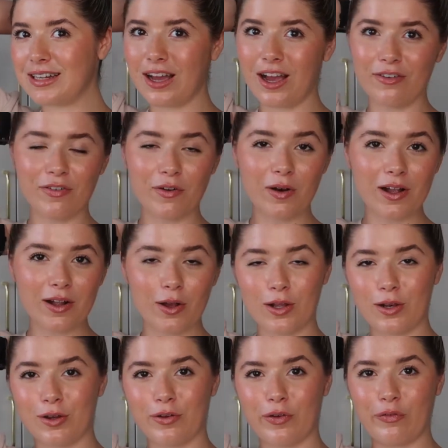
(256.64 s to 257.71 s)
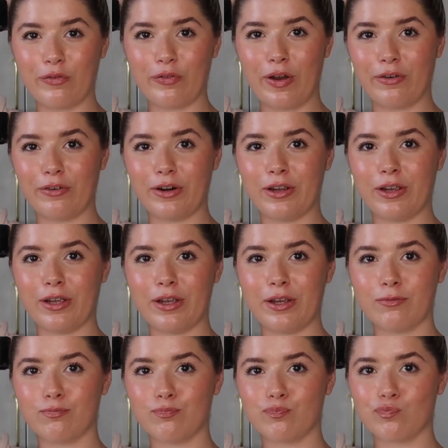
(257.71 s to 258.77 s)
I feel like I look very
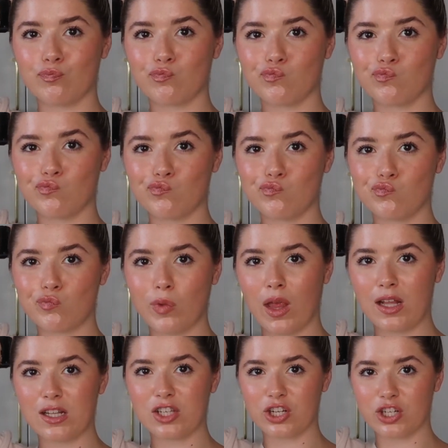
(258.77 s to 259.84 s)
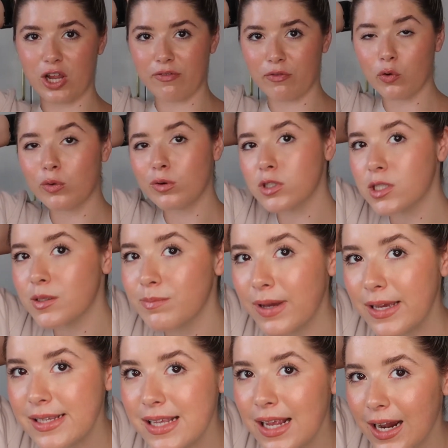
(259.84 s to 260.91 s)
disheveled
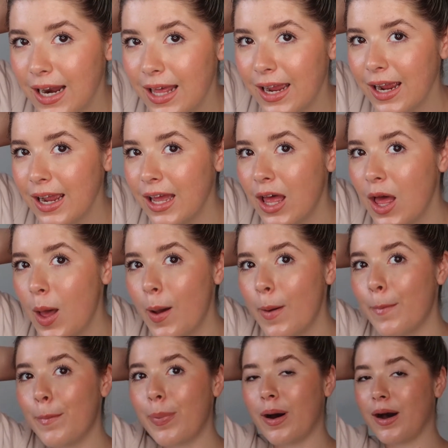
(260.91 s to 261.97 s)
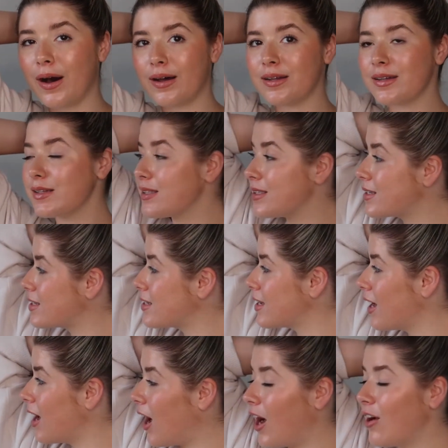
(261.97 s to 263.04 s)
basically but
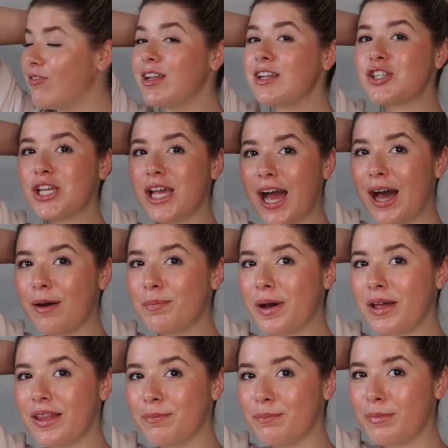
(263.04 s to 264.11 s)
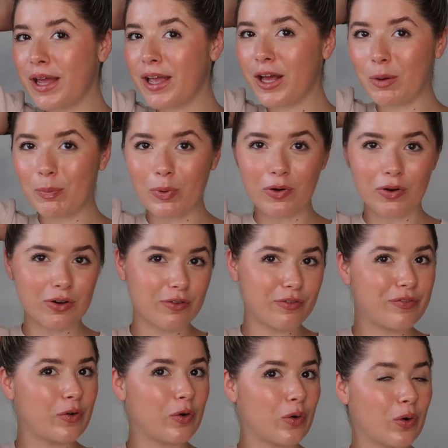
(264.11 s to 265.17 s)
I've literally had my makeup on
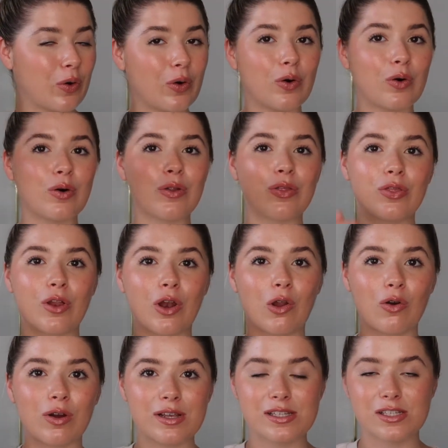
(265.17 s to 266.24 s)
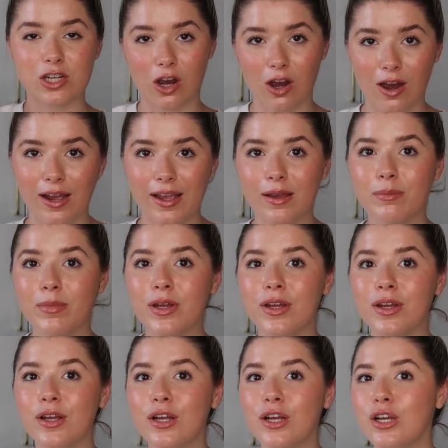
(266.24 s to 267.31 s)
for the longest time
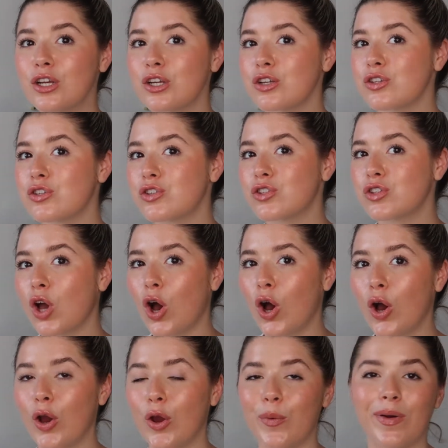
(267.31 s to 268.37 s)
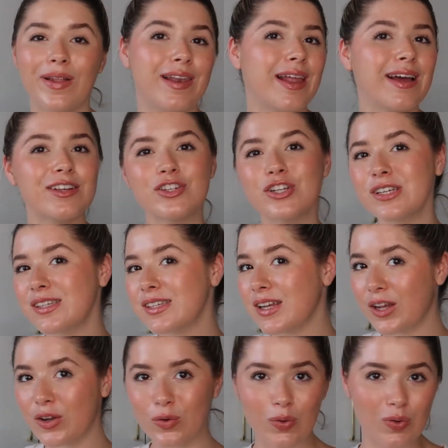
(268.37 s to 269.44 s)
so let's just
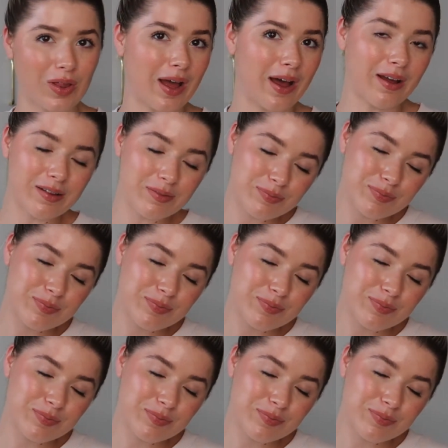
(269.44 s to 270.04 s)
ignore that